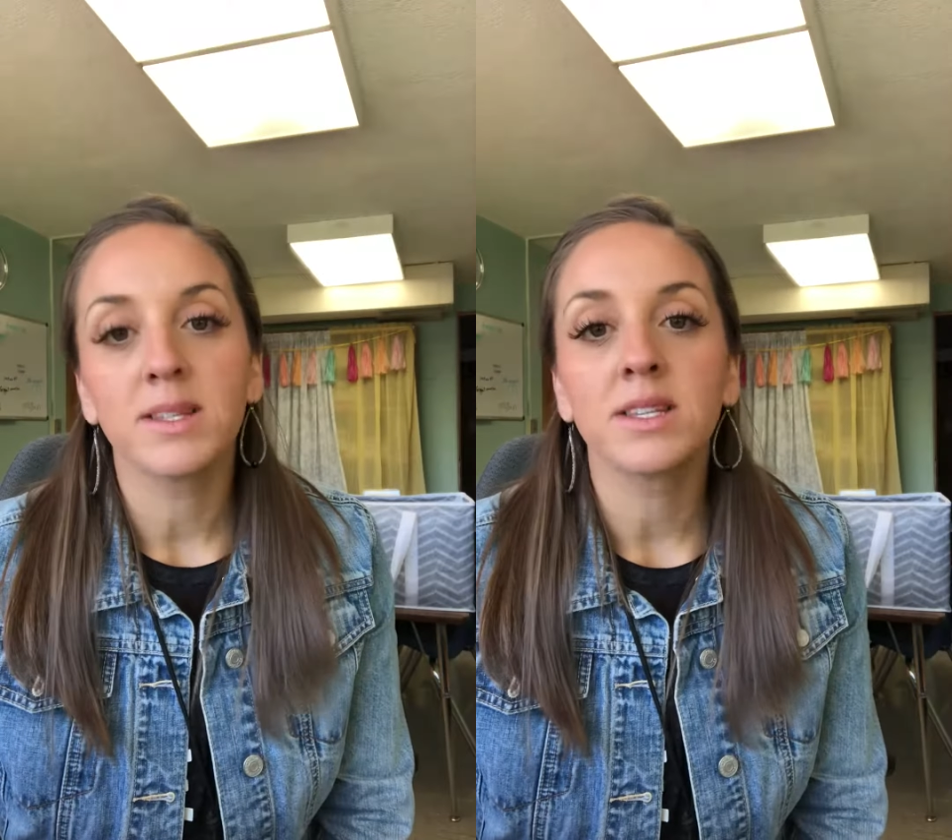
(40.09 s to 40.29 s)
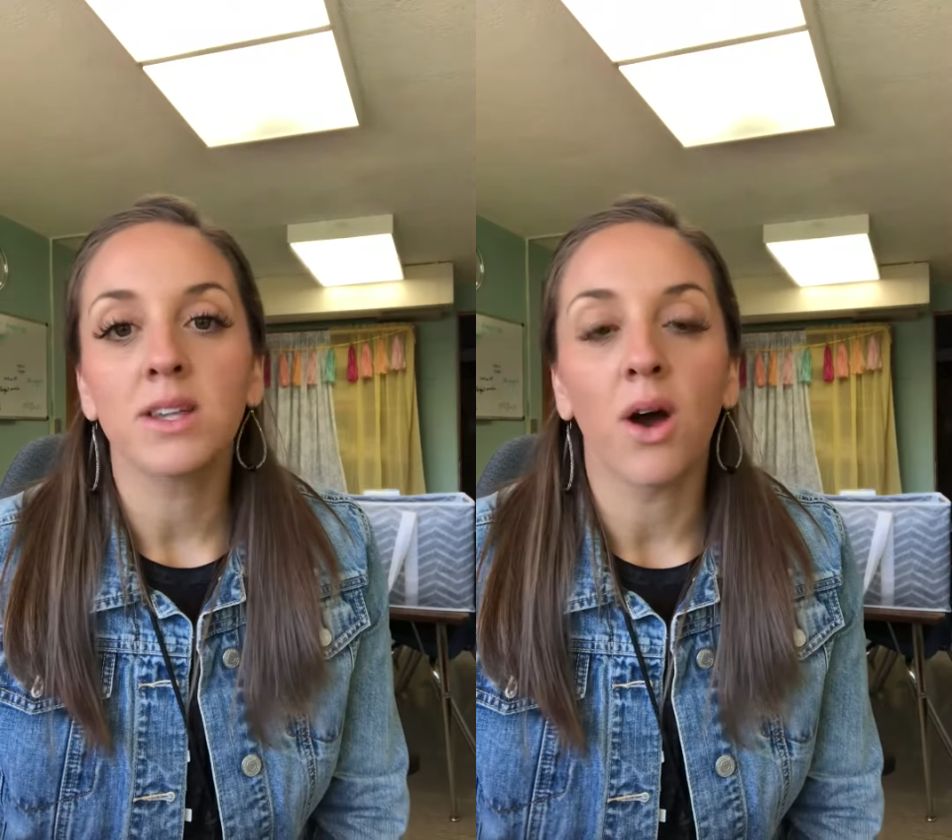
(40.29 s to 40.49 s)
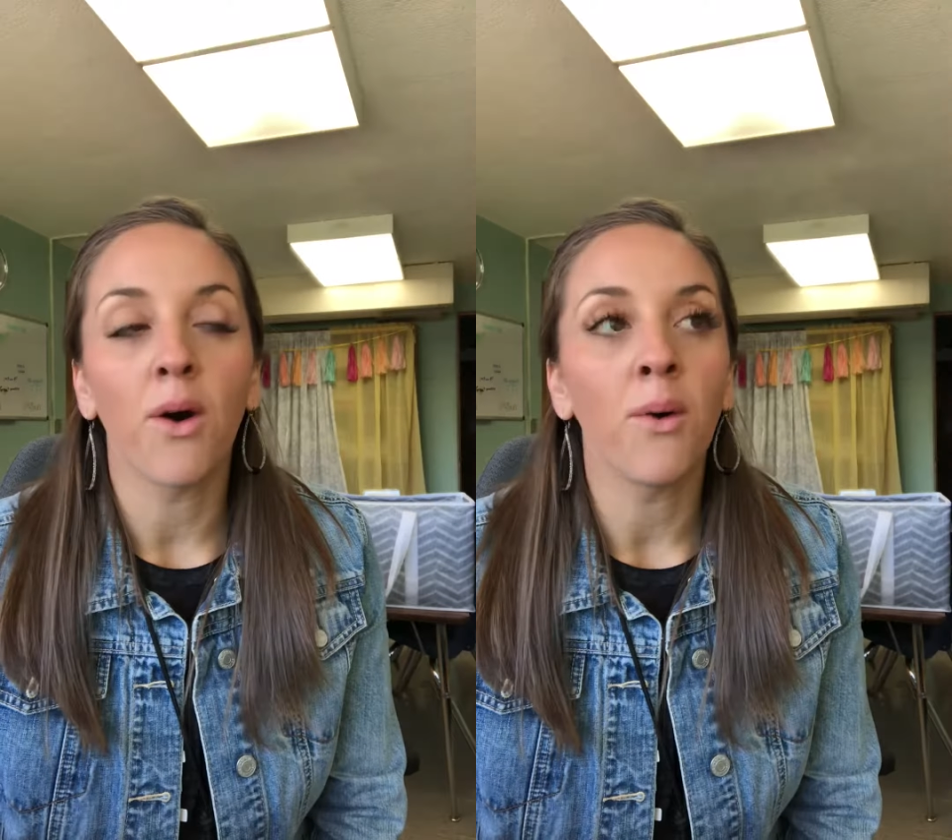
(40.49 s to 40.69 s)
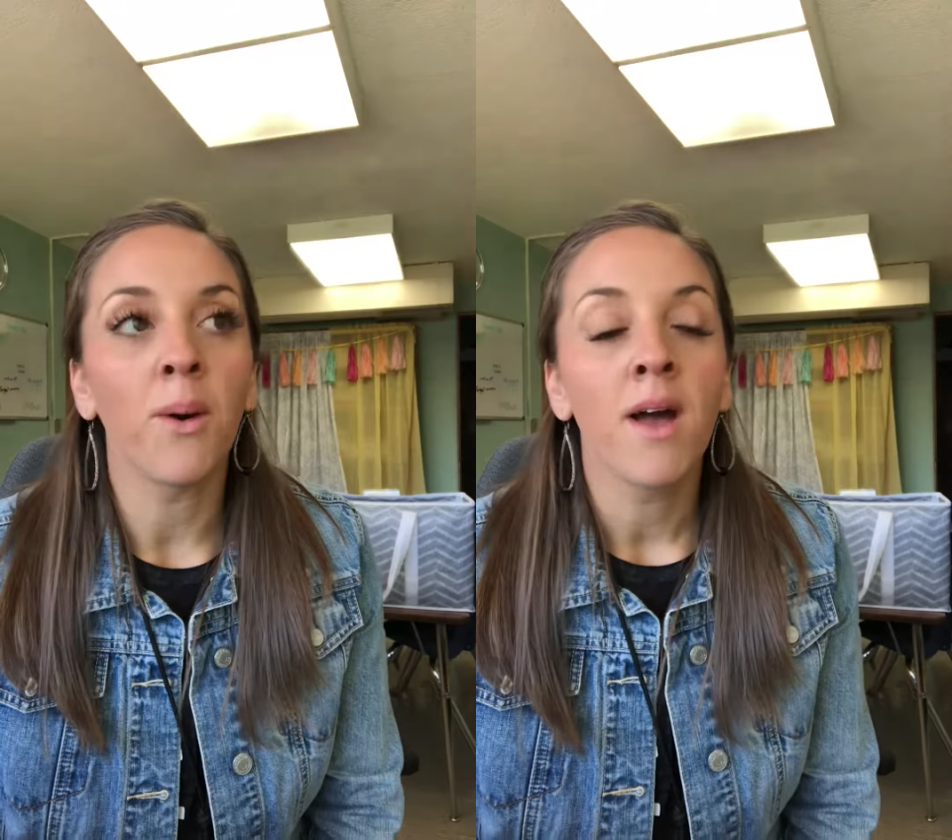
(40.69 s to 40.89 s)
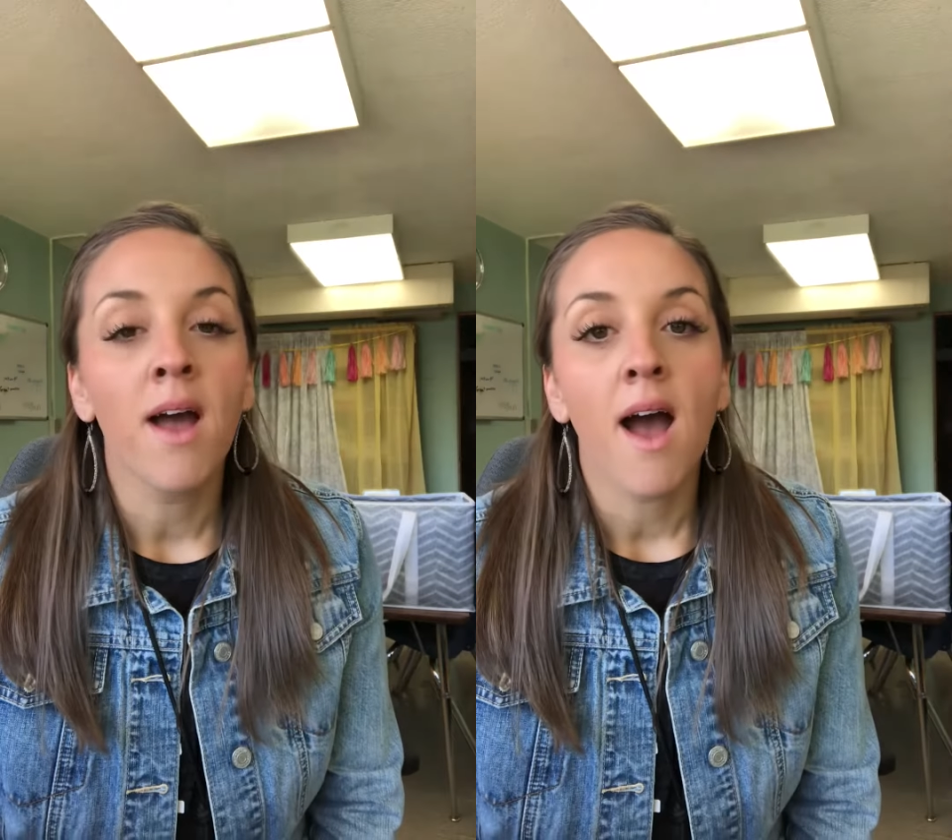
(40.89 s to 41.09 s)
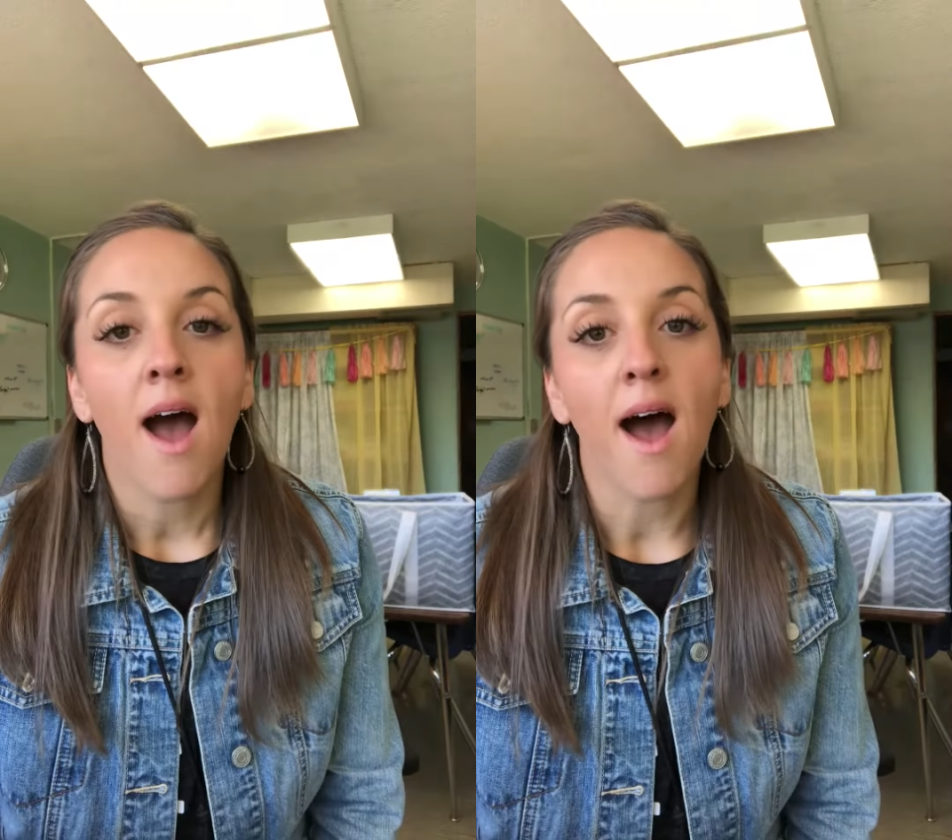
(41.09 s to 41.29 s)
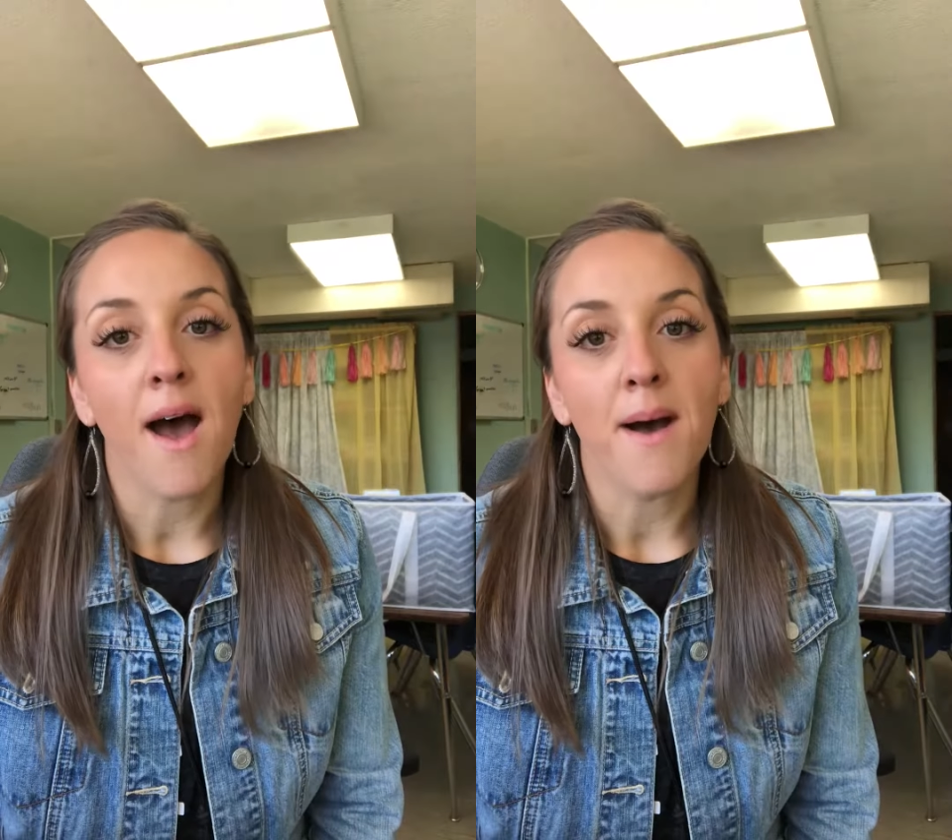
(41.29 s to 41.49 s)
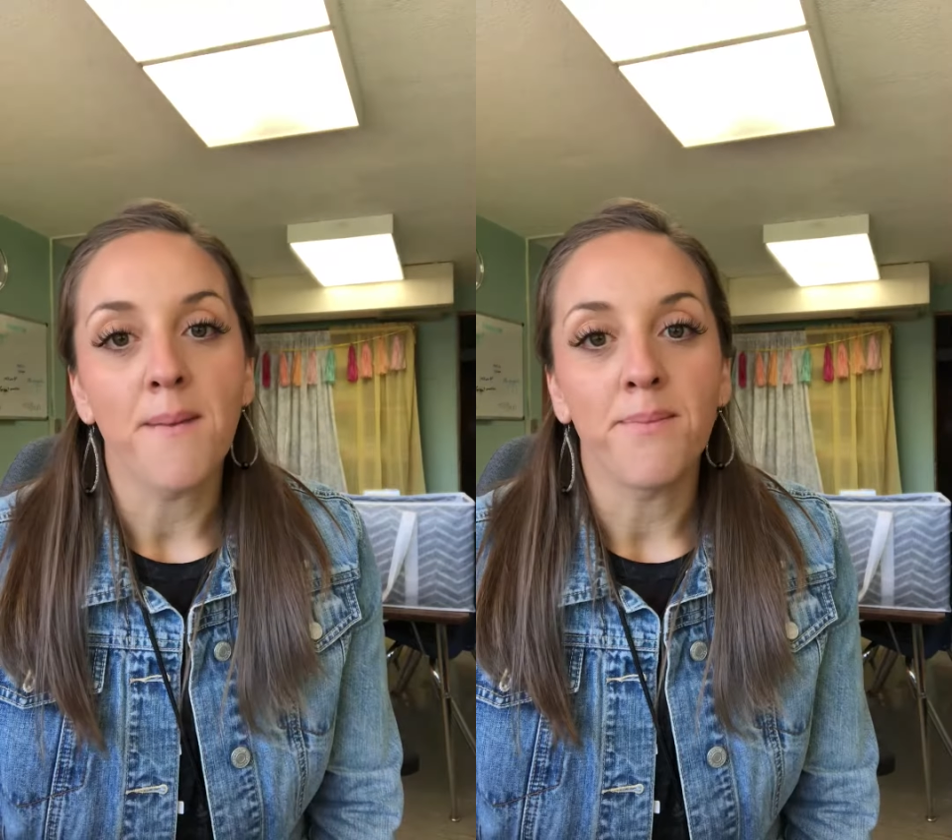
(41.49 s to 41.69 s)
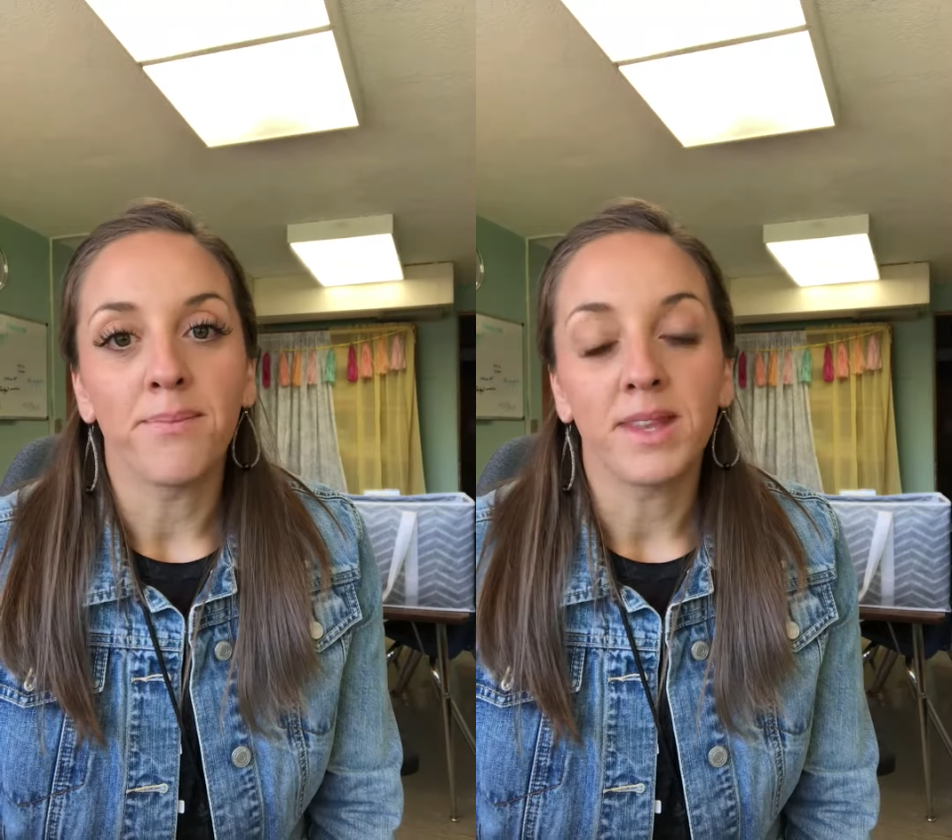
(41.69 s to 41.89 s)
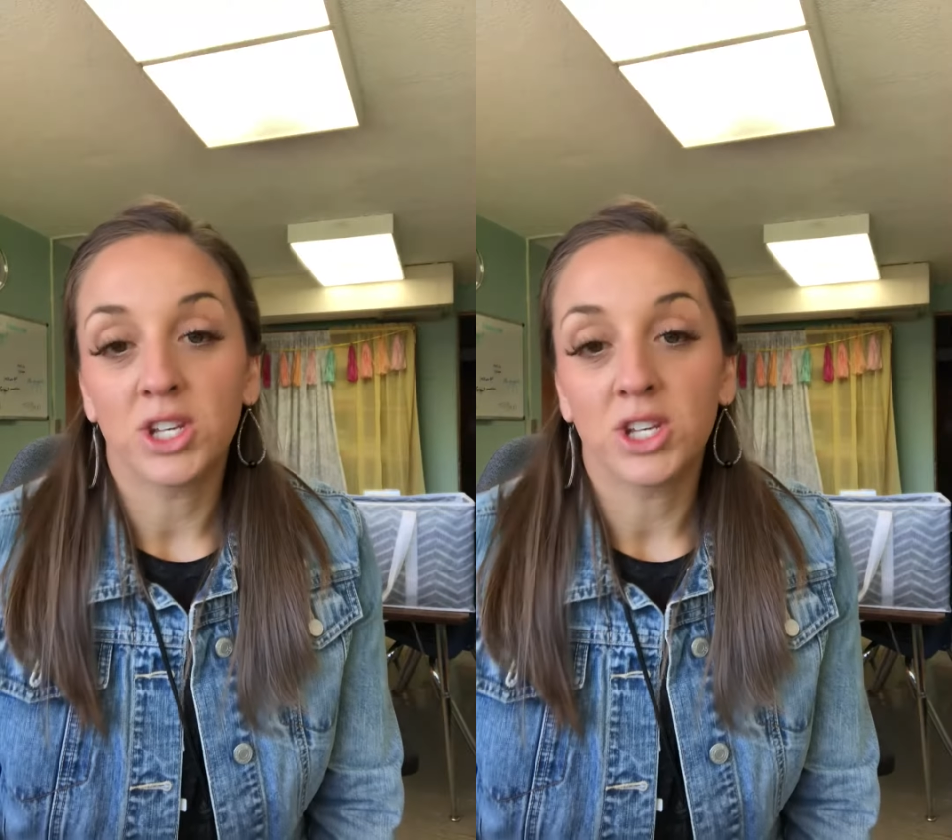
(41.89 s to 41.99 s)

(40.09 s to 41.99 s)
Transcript: So um,